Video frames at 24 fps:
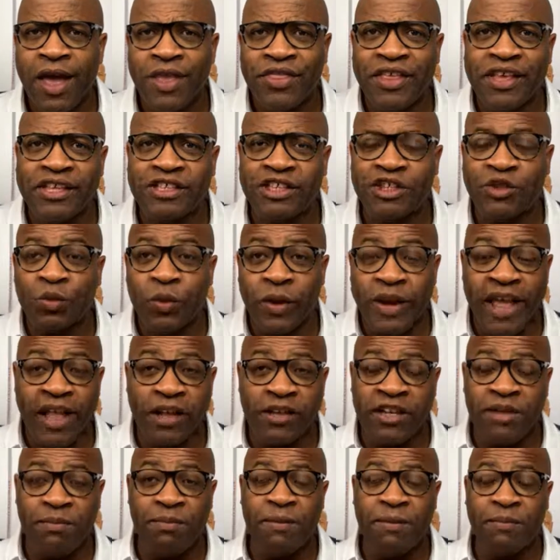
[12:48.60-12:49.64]
This is what
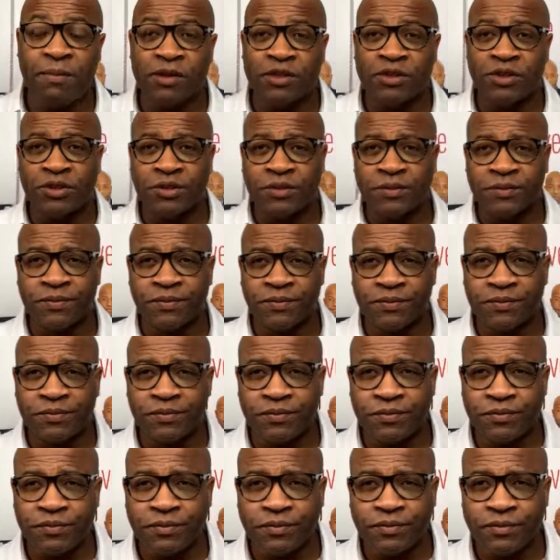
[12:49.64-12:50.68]
healthy people do.
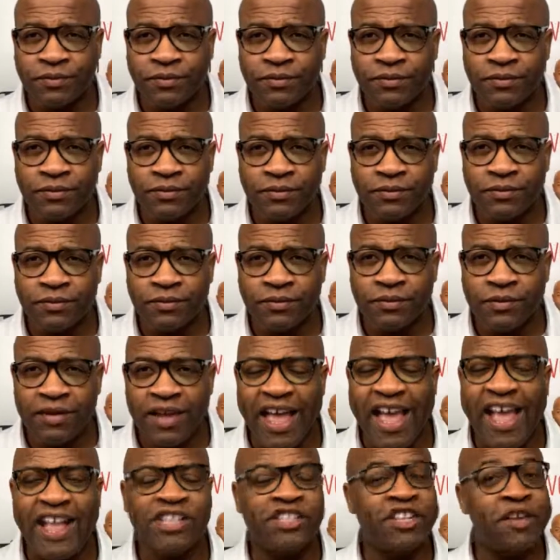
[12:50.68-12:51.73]

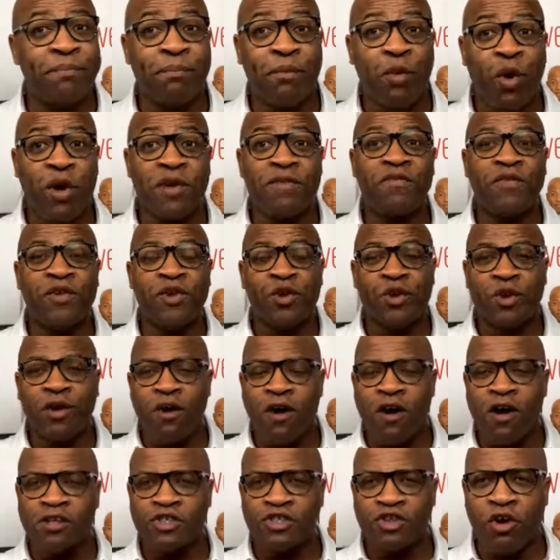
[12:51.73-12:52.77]
It's important for you to
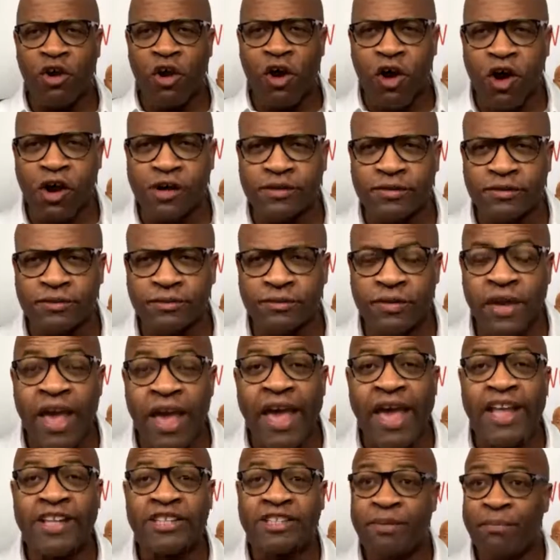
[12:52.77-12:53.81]
guard your heart.
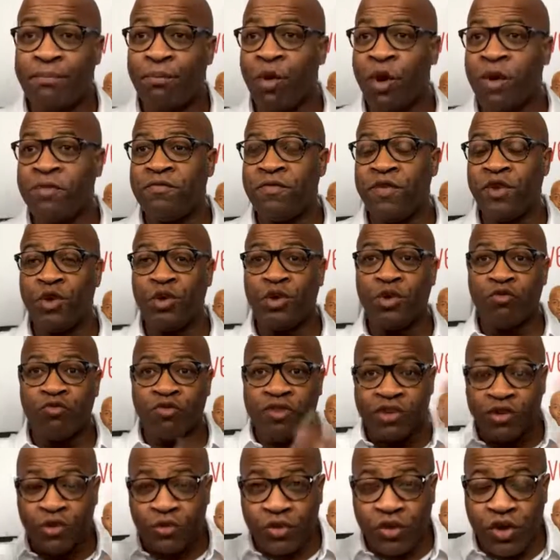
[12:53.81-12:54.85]
It's important for you to
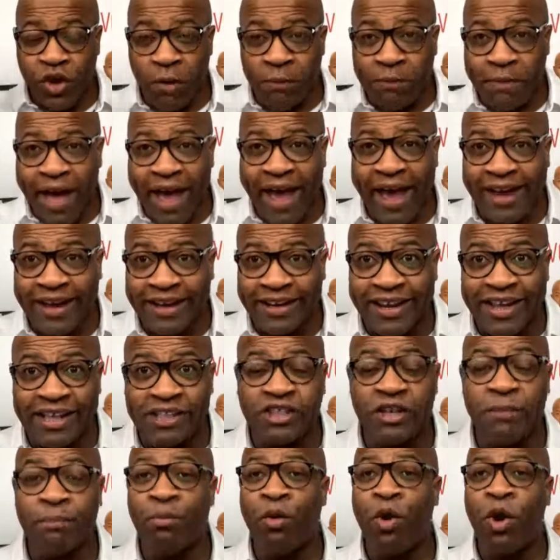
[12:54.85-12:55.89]
renew your mind.
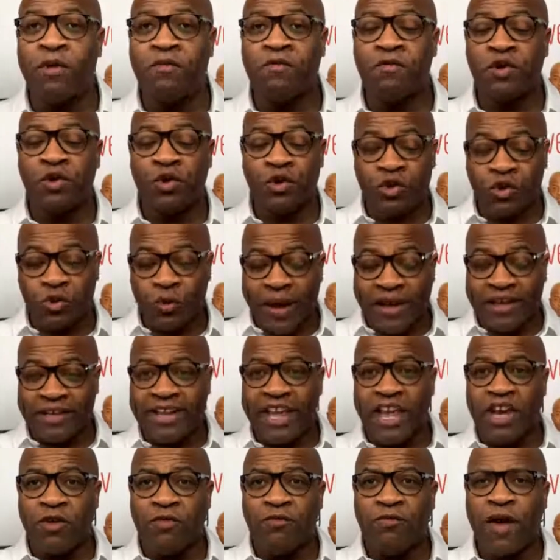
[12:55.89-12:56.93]
It's important for you to
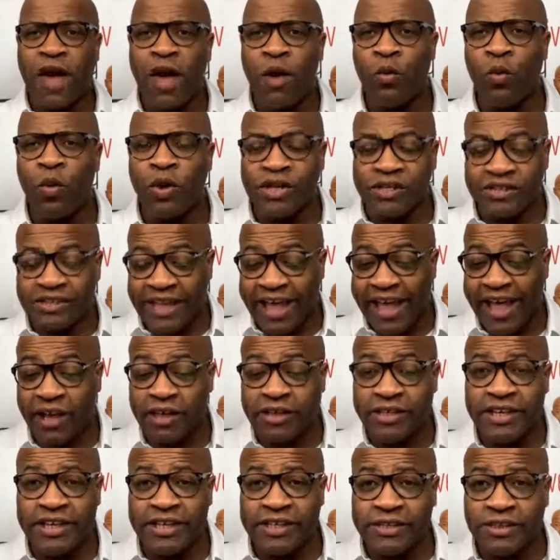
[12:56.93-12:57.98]
identify what is the
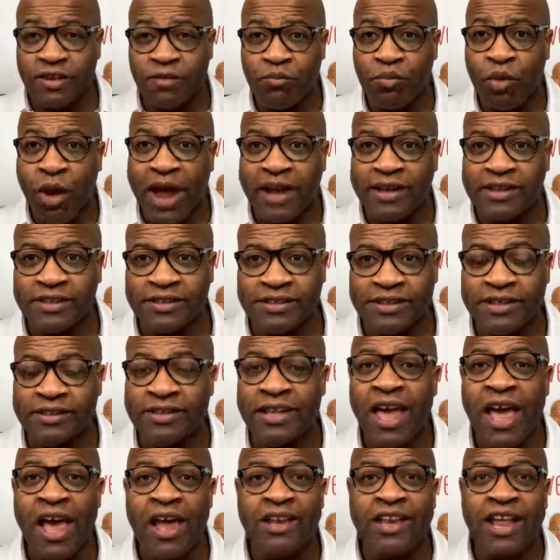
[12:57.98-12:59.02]
healthiest of practices
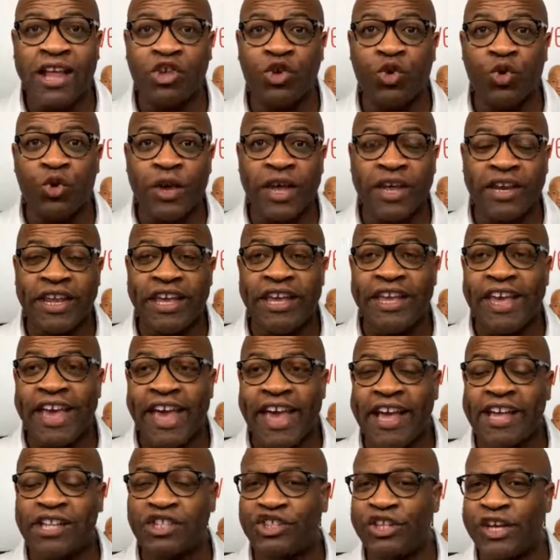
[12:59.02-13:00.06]
that you can
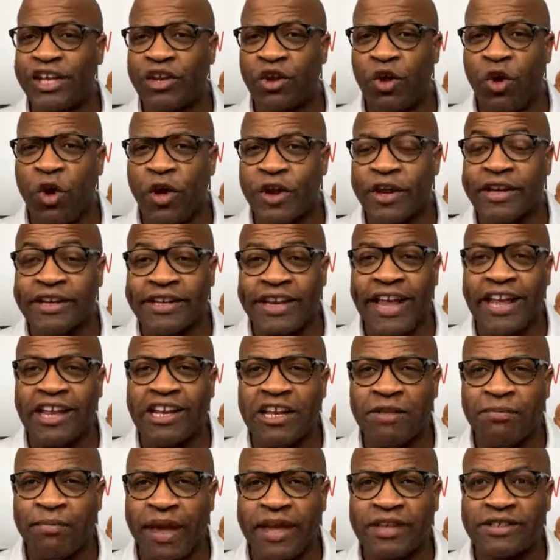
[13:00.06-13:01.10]
engage in on a
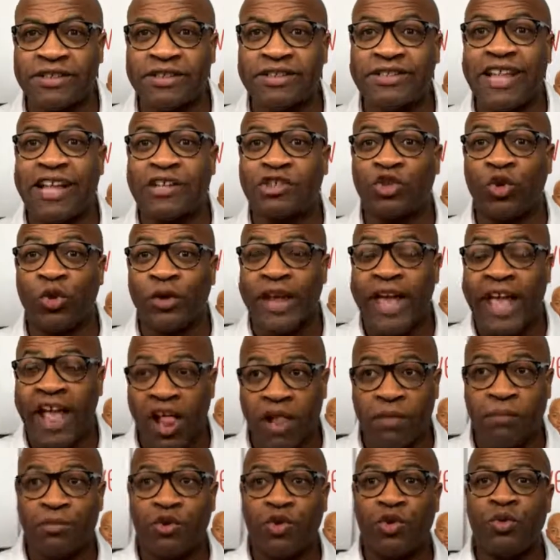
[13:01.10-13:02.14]
daily basis that's going to
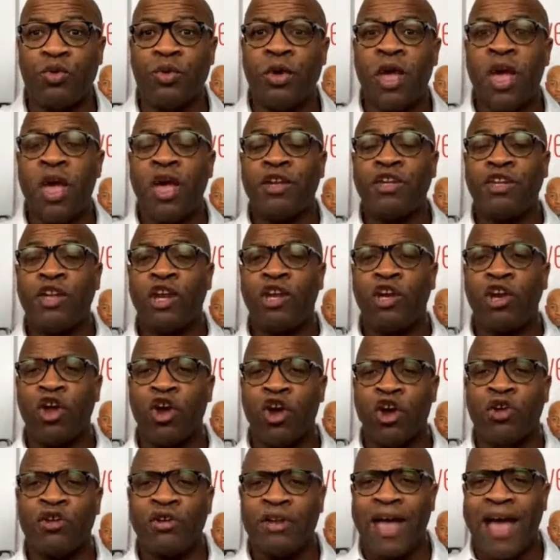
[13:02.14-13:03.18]
help you to
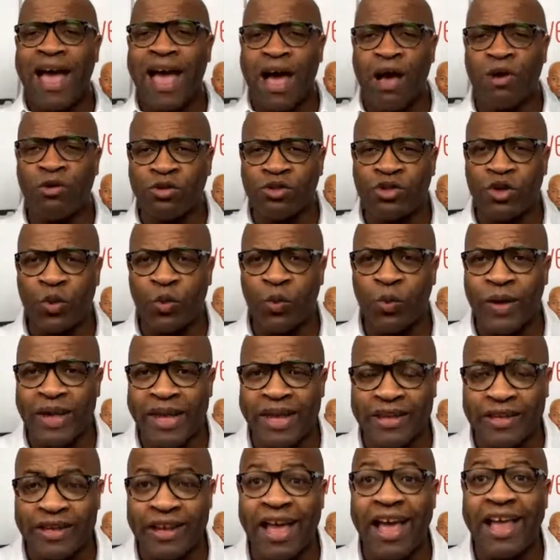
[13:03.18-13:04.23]
learn how to
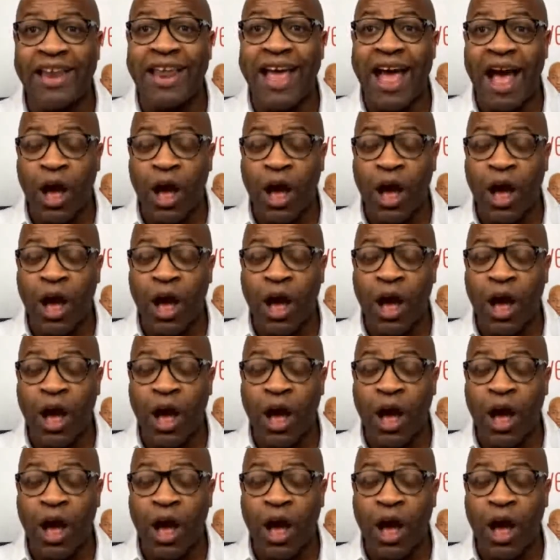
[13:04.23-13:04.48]
win and